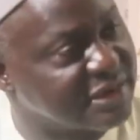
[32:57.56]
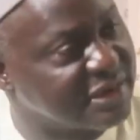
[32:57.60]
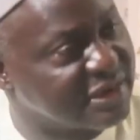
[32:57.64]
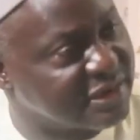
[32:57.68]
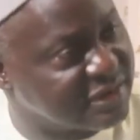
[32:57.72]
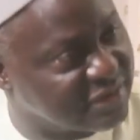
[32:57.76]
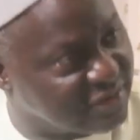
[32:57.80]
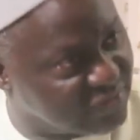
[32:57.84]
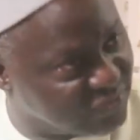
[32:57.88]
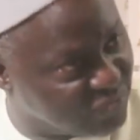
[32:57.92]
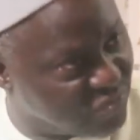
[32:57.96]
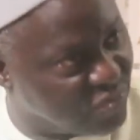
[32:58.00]

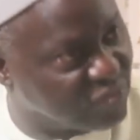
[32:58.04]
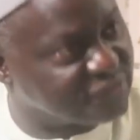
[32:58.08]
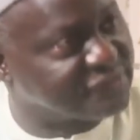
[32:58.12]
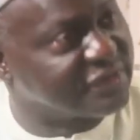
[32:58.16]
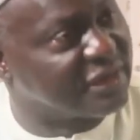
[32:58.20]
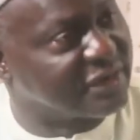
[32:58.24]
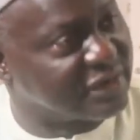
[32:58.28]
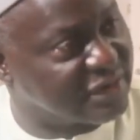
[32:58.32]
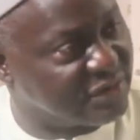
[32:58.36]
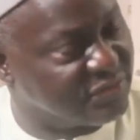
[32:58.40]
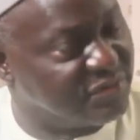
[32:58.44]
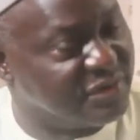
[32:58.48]
the laws
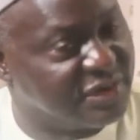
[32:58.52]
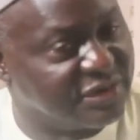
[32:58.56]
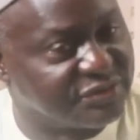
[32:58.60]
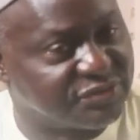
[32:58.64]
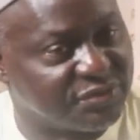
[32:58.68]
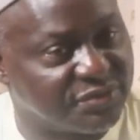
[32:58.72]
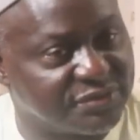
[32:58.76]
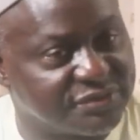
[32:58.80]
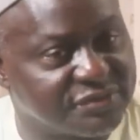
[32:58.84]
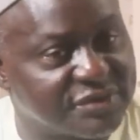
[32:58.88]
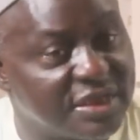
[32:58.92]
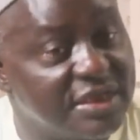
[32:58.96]
and
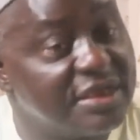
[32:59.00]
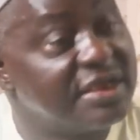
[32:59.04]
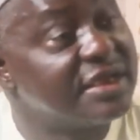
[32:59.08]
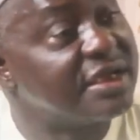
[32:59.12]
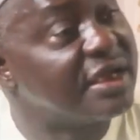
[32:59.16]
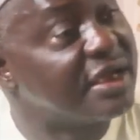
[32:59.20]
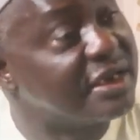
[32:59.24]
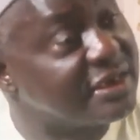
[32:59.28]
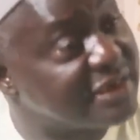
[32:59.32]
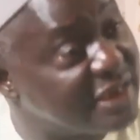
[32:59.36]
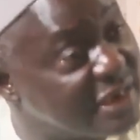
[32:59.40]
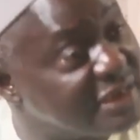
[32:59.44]
regulations
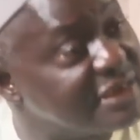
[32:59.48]
and